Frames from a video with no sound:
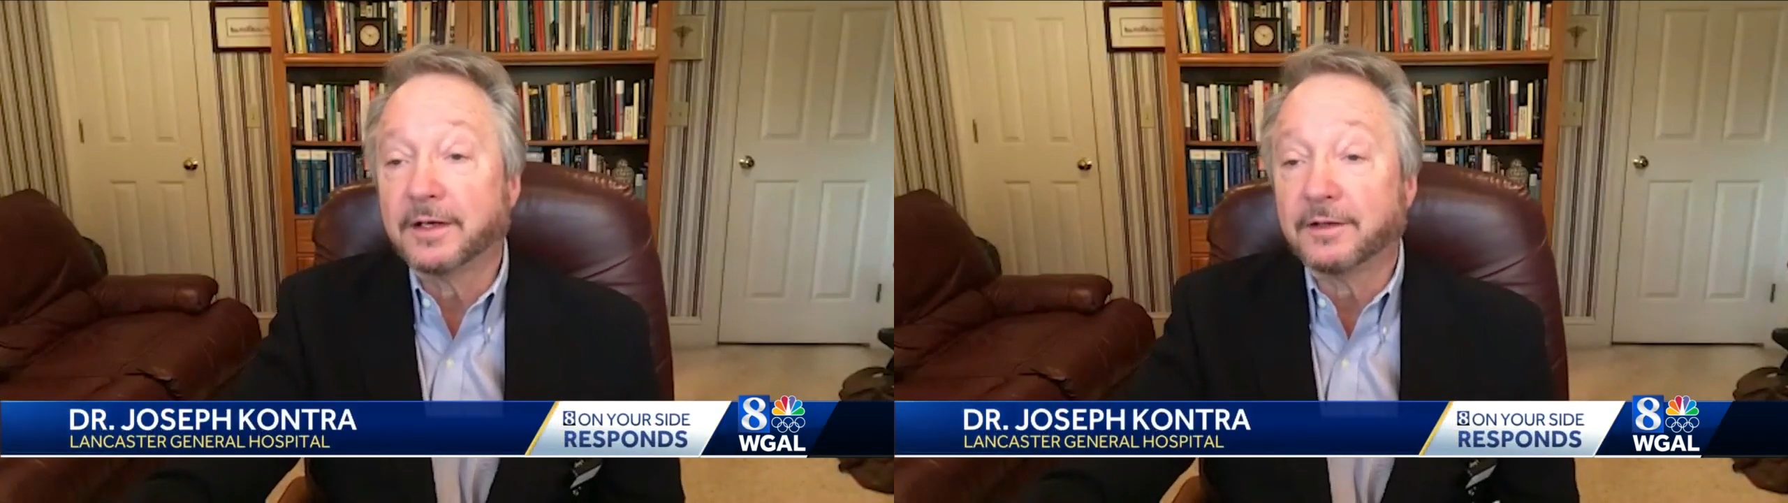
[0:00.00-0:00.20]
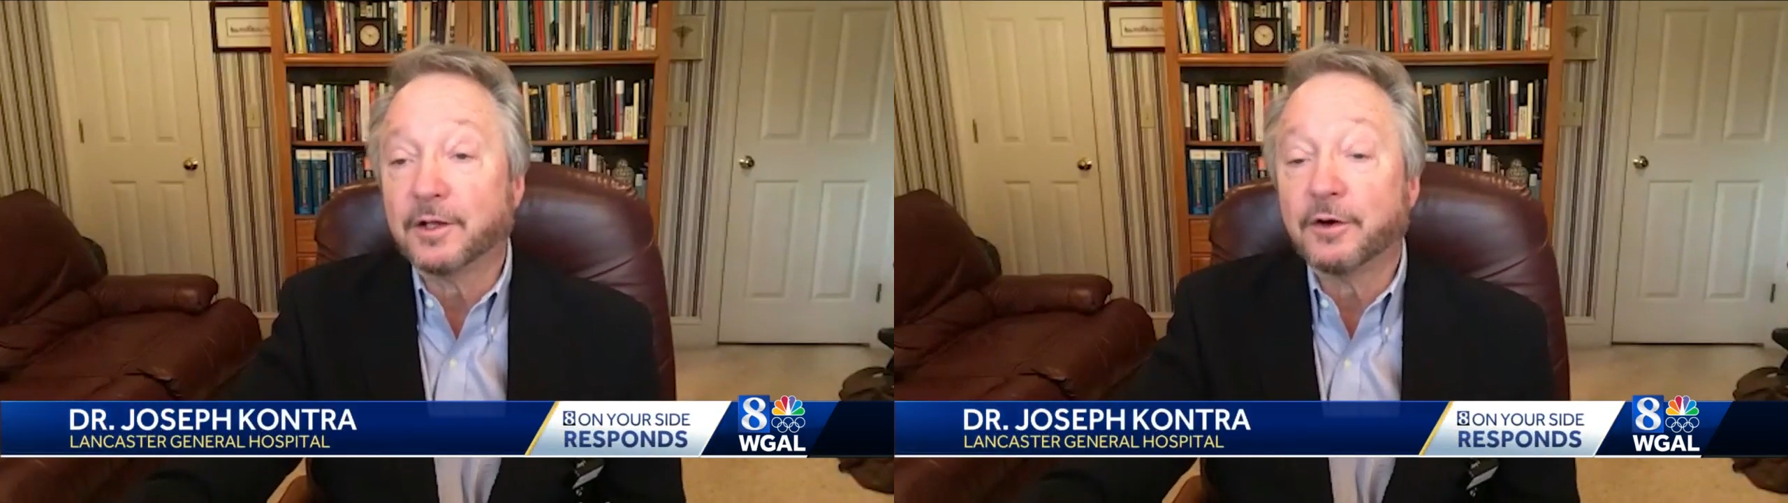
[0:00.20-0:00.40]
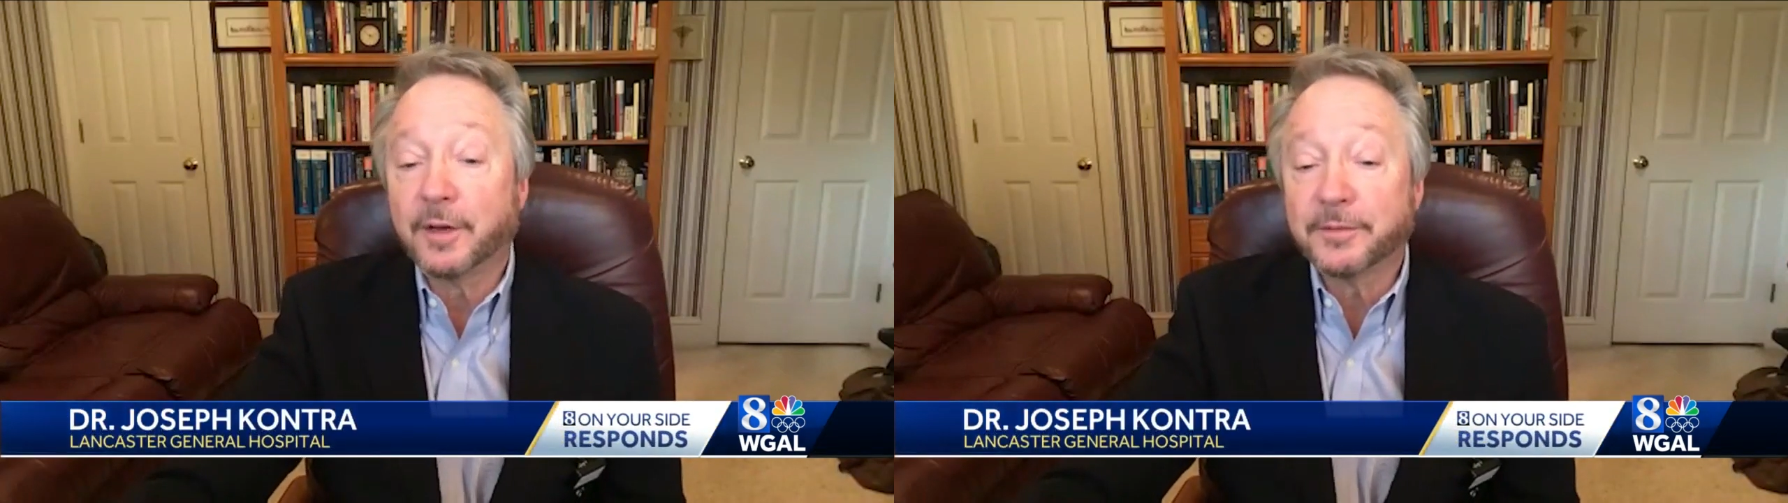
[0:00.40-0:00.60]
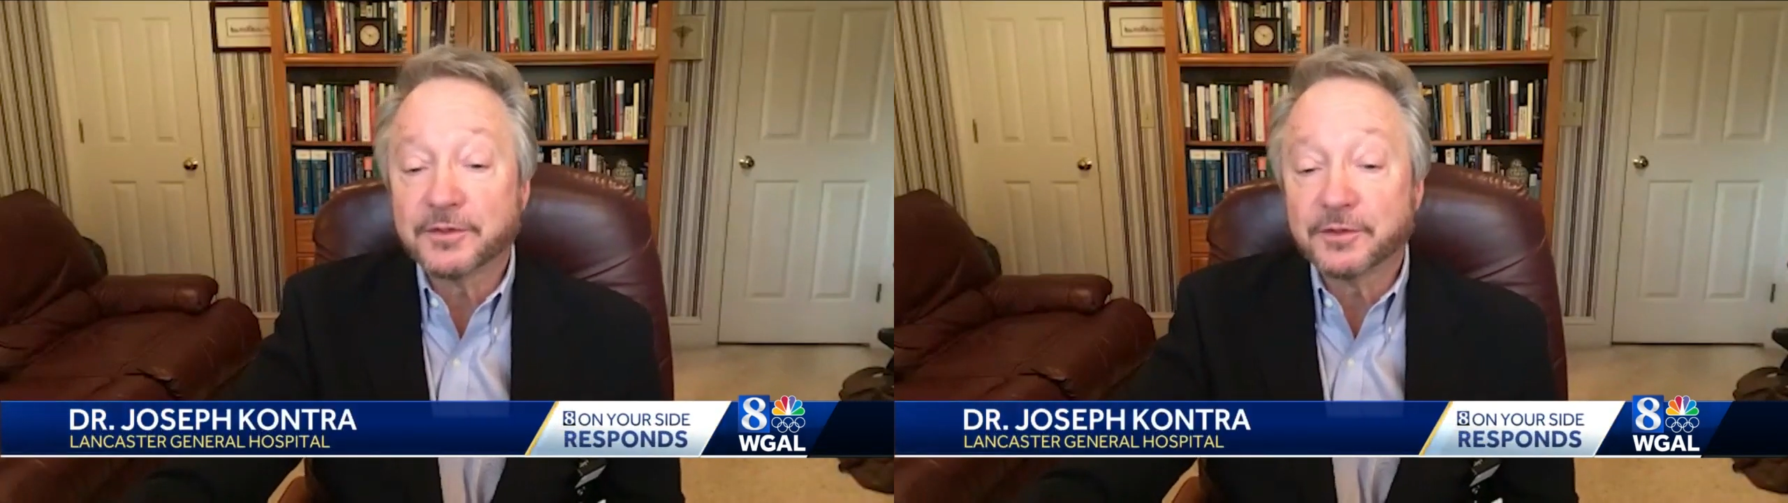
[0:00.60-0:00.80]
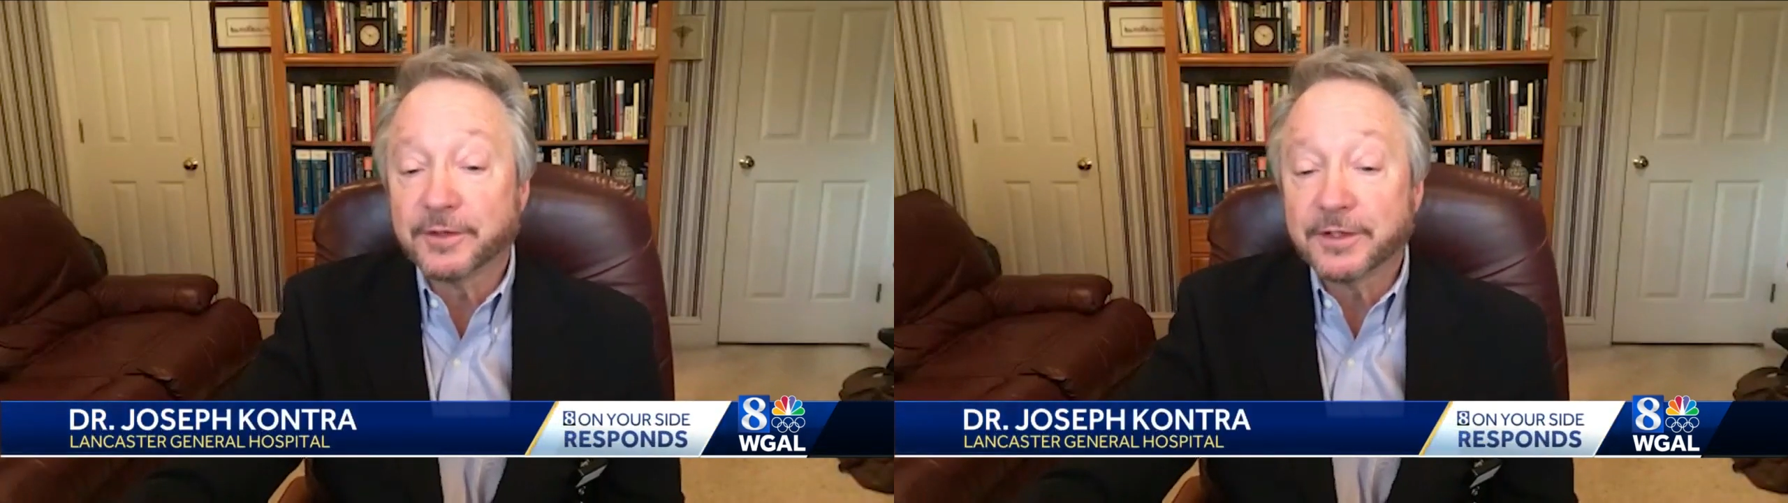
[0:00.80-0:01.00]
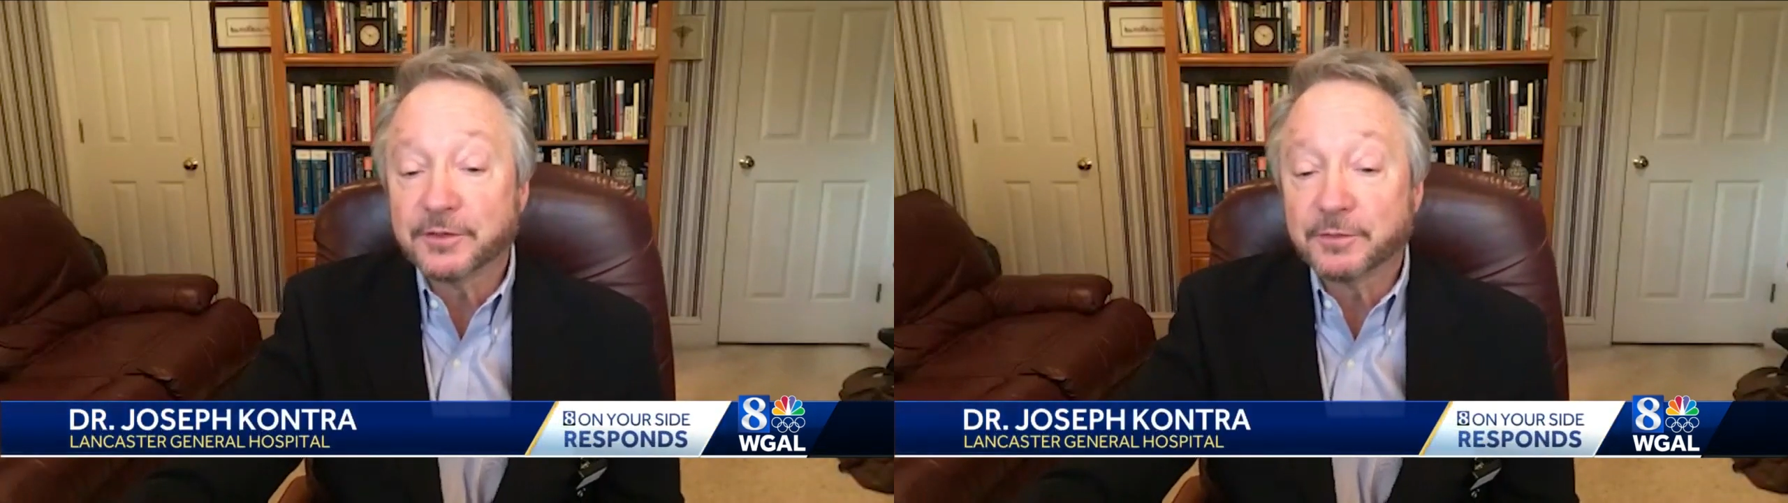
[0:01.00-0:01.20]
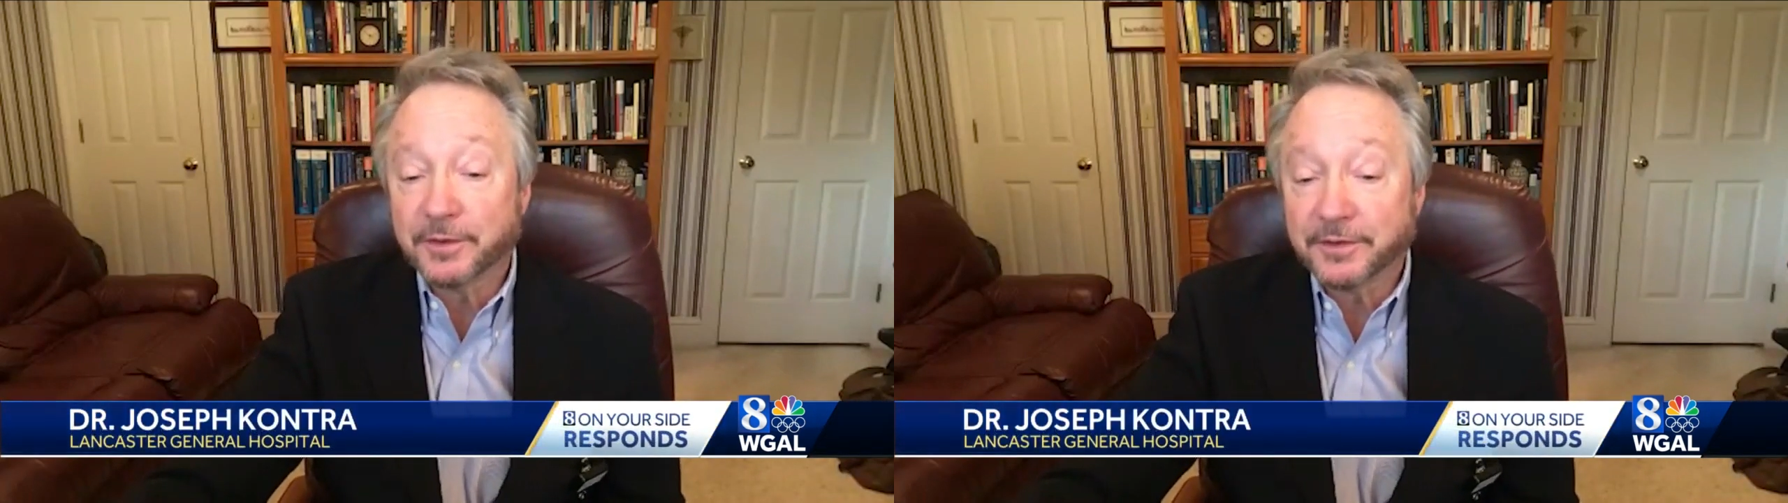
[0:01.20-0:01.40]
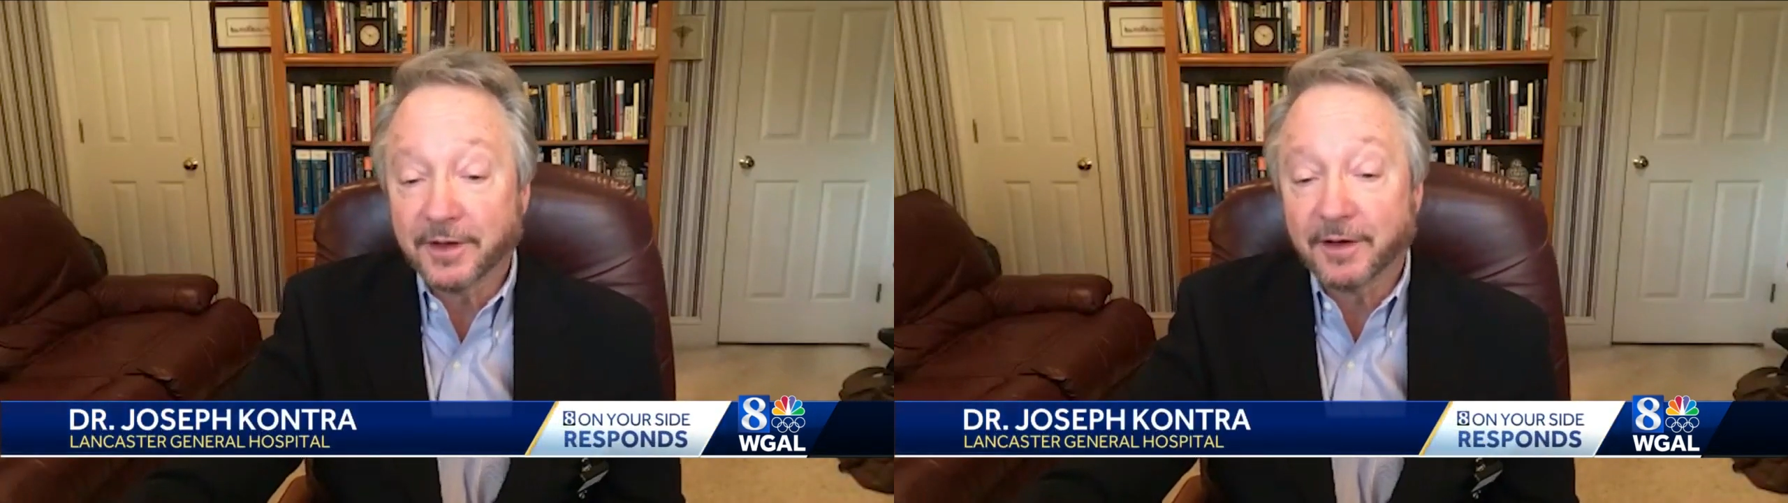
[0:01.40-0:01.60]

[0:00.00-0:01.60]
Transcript: load up the syringe with a,